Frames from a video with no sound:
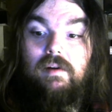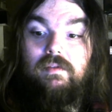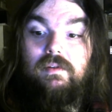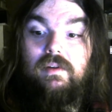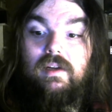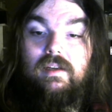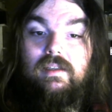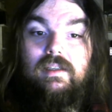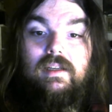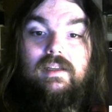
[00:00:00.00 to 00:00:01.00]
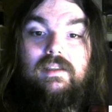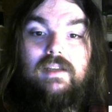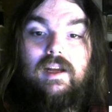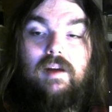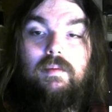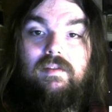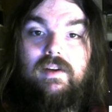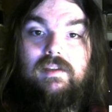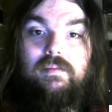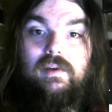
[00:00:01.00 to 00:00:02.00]
for new content, and check out my
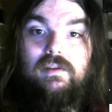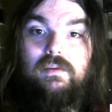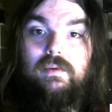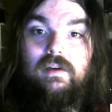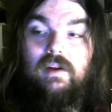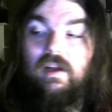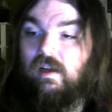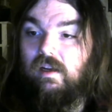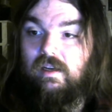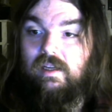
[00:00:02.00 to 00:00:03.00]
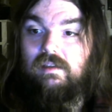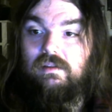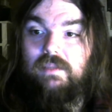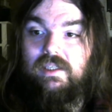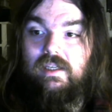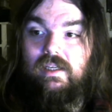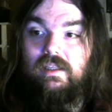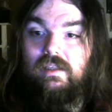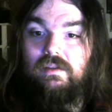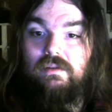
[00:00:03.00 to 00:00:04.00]
Facebook and Twitter. Links will be
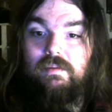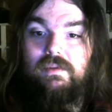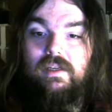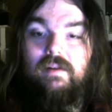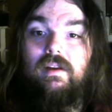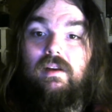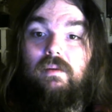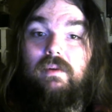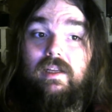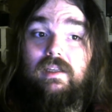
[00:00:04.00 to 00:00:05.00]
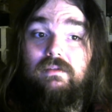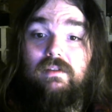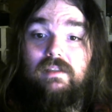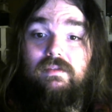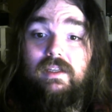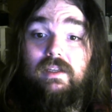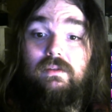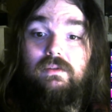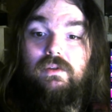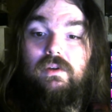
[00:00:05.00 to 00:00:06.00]
in the description, along with links for this video,
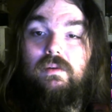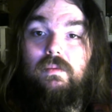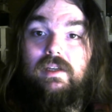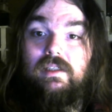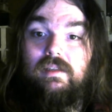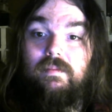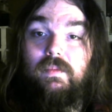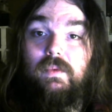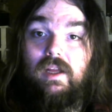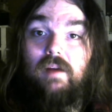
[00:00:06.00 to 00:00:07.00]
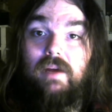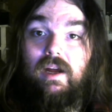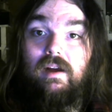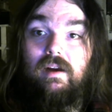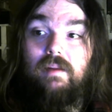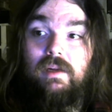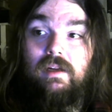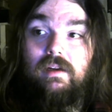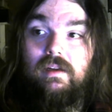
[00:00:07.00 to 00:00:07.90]
so you can watch it without my ugly mug.